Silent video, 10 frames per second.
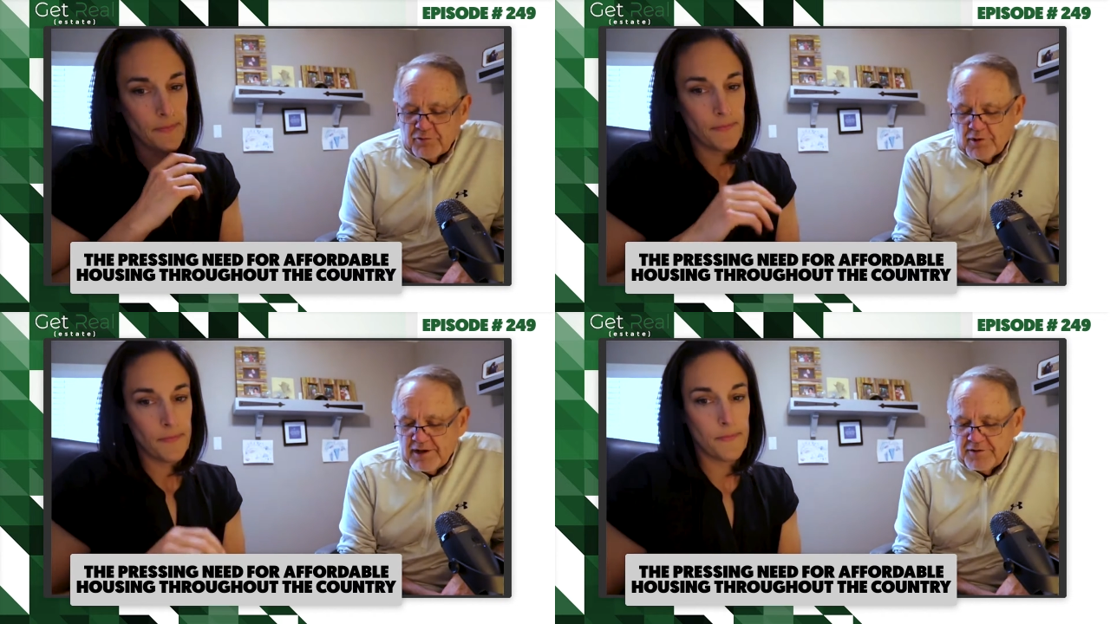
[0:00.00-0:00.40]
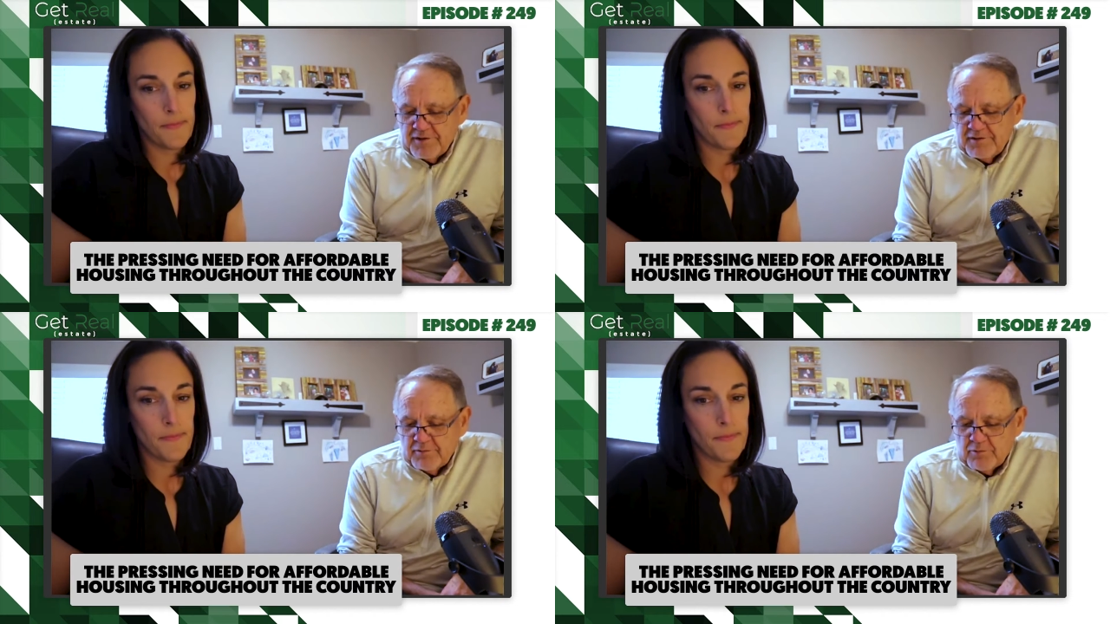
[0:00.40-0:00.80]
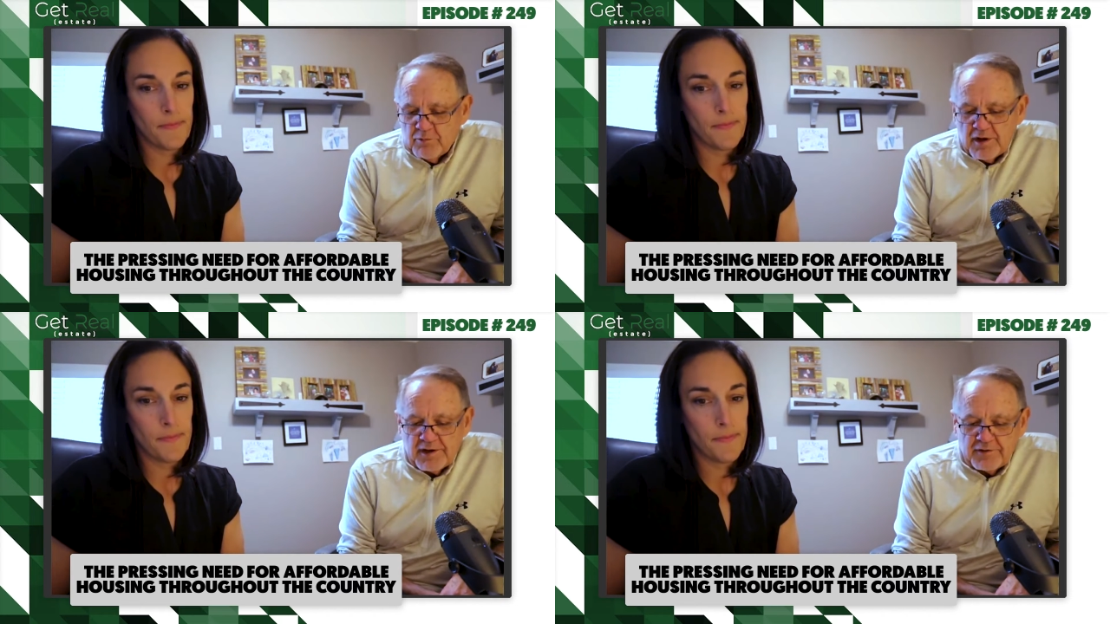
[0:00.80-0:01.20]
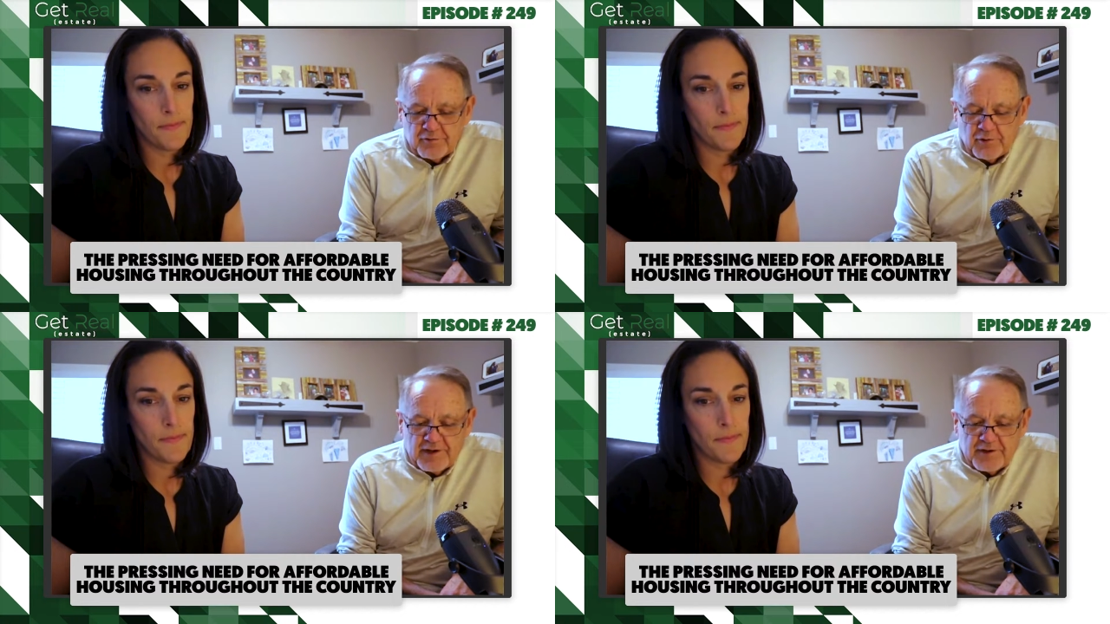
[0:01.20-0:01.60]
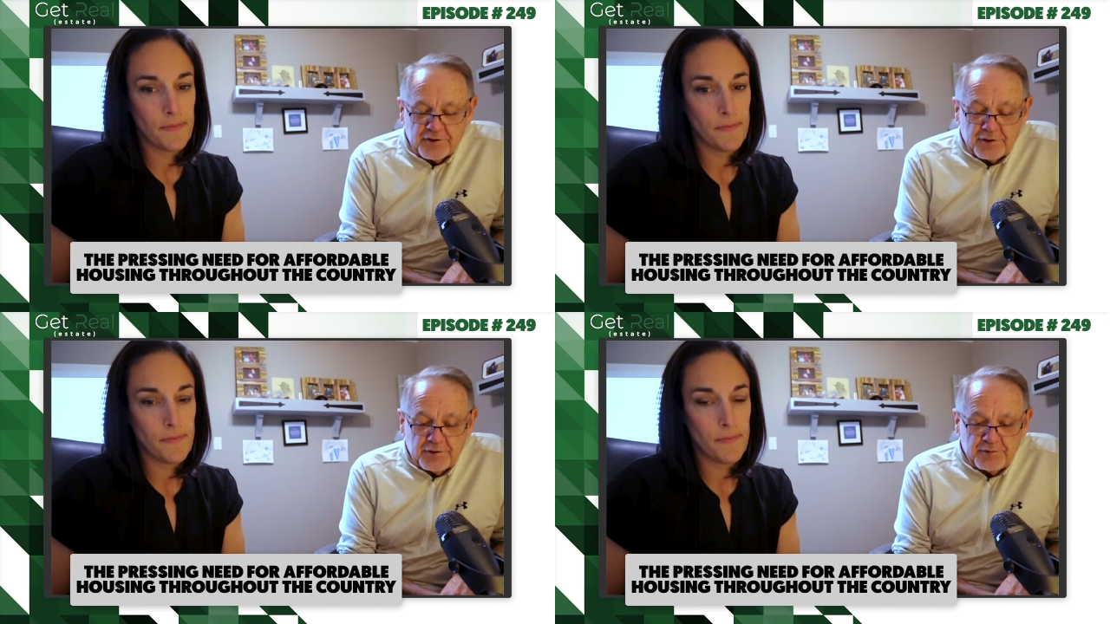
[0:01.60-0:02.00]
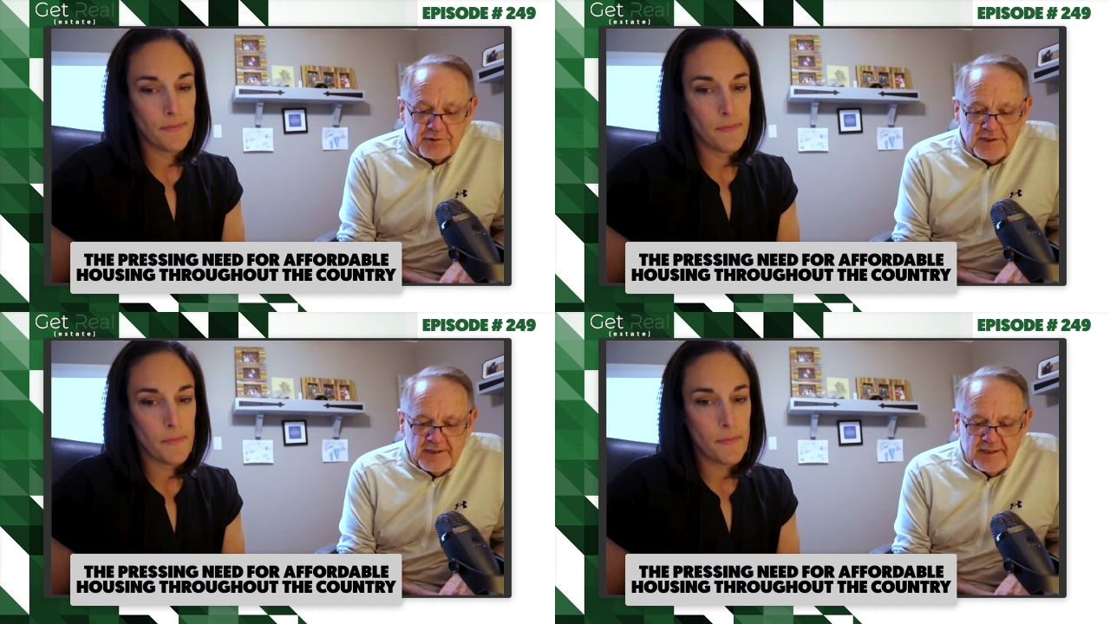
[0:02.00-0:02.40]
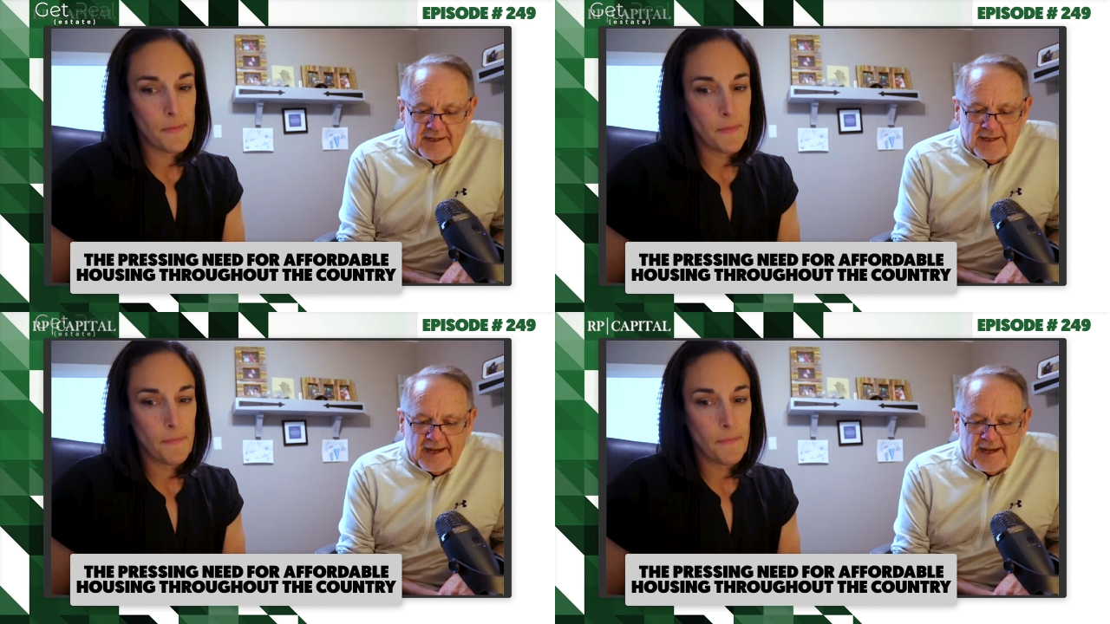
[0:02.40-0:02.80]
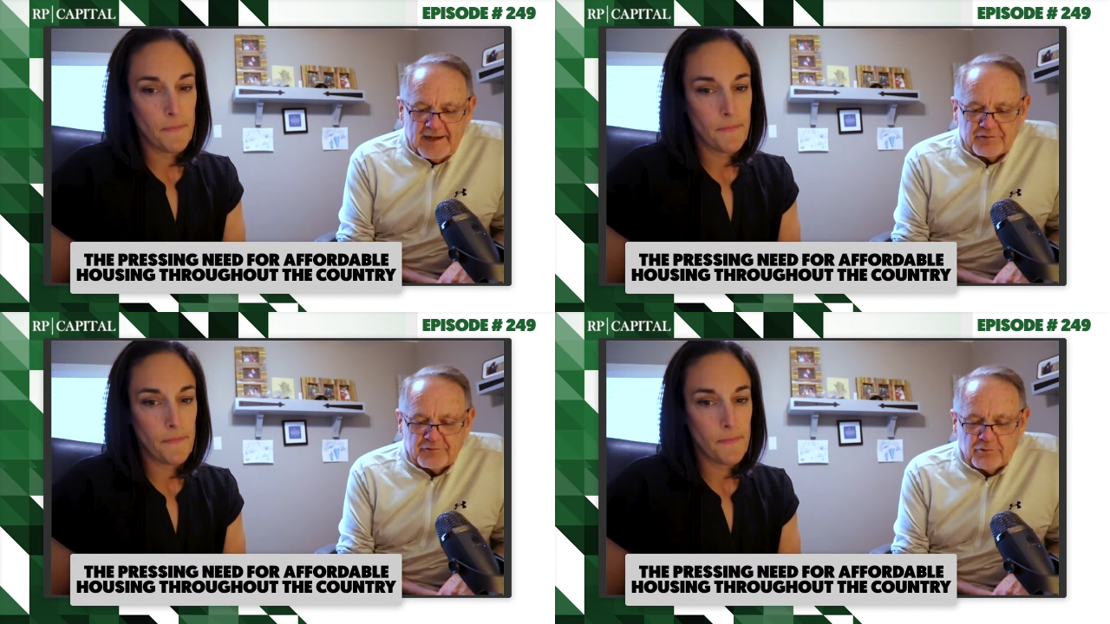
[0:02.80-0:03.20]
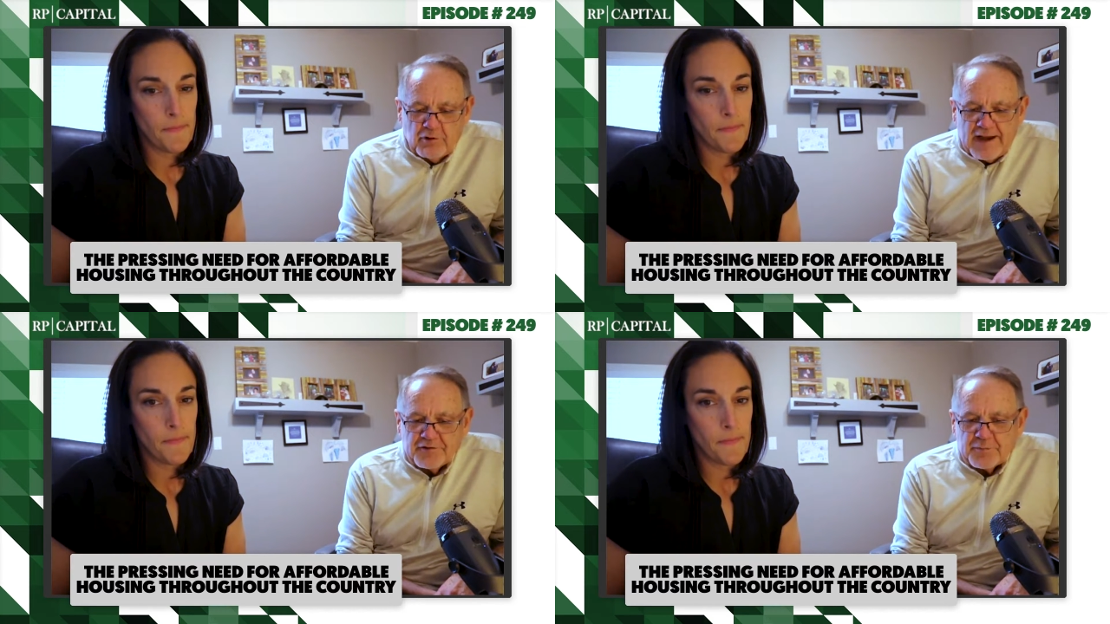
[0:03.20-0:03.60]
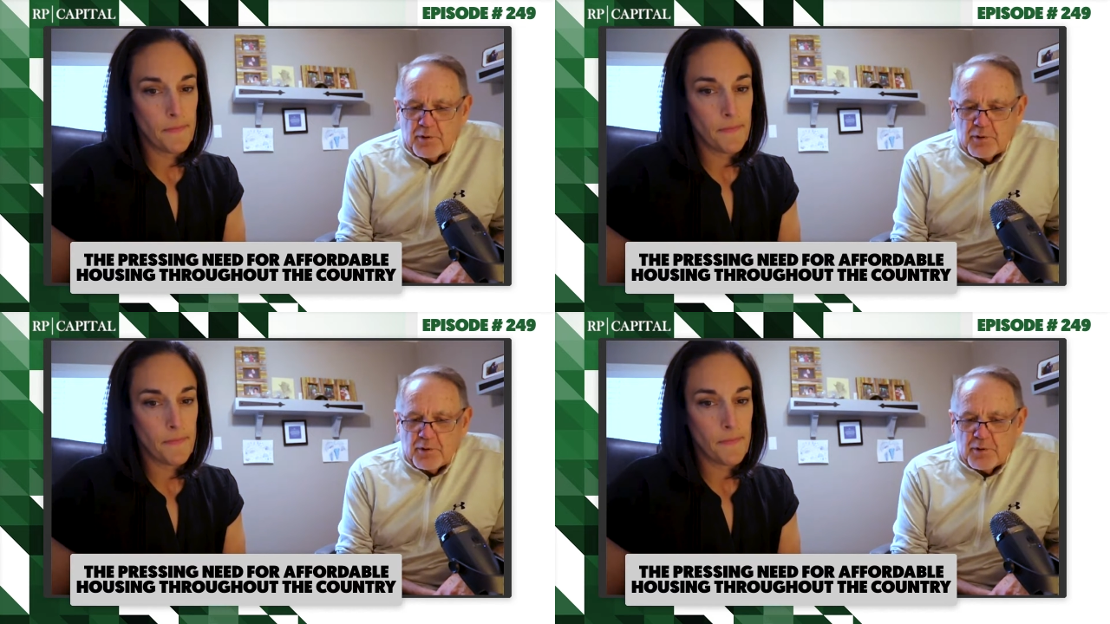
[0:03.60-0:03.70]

Speaker 1: twenty-one and twenty-two has raised